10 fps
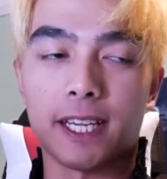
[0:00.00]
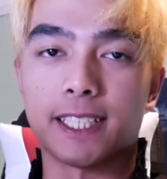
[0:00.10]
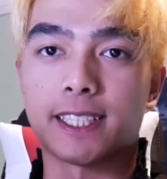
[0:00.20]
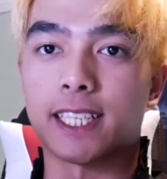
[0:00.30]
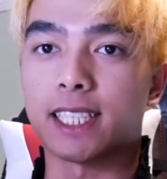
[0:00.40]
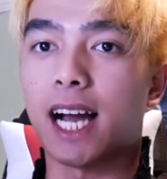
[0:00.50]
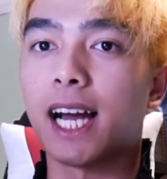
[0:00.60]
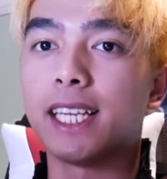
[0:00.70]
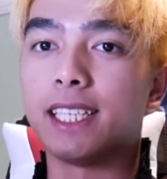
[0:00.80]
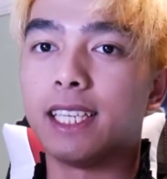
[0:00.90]
is that
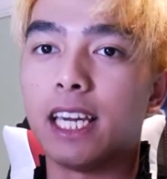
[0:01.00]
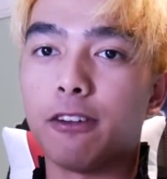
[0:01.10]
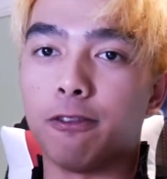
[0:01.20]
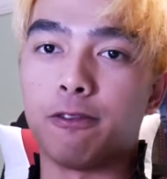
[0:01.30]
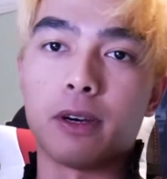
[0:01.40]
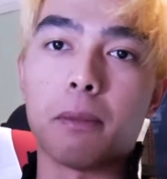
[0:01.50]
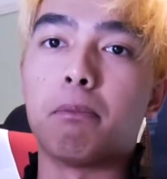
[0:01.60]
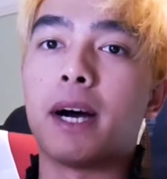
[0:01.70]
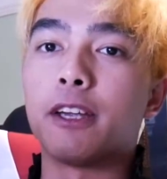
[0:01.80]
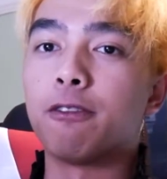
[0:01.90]
i give
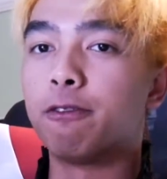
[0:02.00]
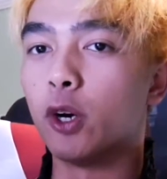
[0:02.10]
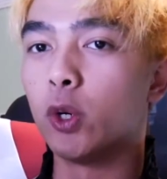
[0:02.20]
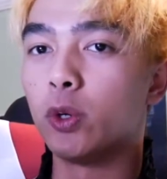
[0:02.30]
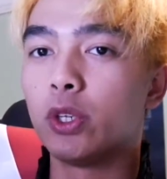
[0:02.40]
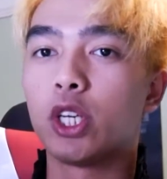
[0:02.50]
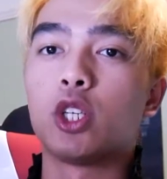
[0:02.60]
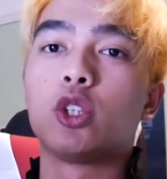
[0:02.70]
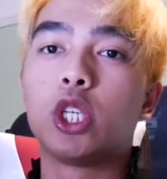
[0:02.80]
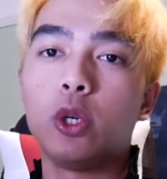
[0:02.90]
my phone
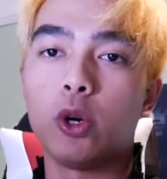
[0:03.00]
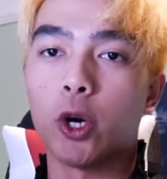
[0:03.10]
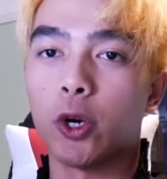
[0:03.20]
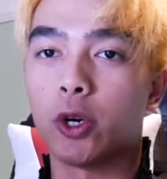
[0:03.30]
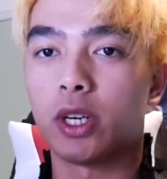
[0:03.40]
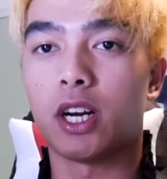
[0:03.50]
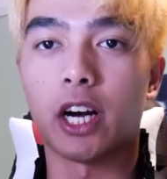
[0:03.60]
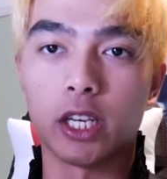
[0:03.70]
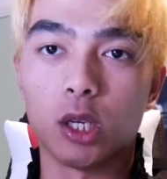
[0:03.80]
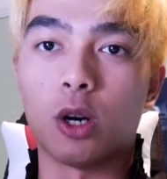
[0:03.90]
to her
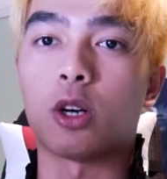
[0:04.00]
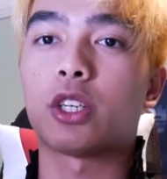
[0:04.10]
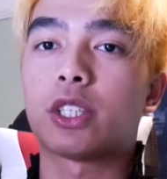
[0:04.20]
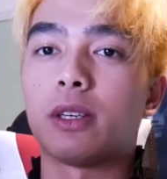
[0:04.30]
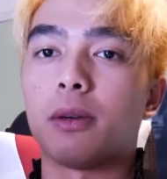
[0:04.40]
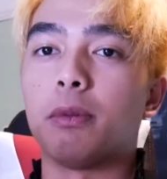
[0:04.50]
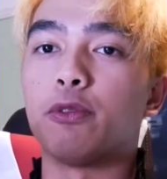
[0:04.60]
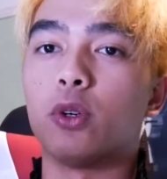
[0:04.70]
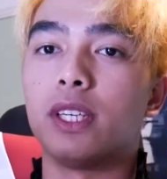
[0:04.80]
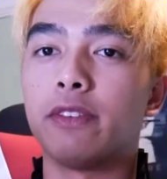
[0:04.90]
unlocked
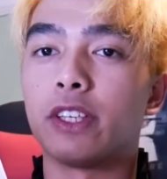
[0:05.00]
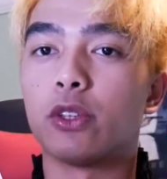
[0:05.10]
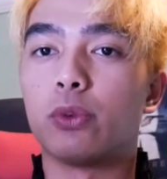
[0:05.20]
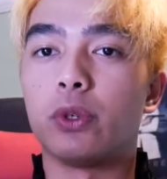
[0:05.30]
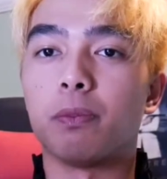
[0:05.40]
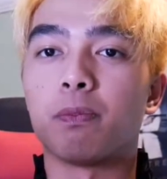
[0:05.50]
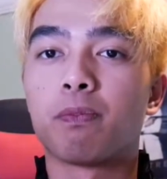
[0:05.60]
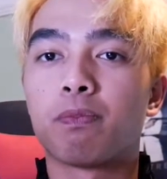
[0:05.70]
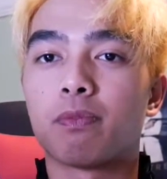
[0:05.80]
before leaving the room.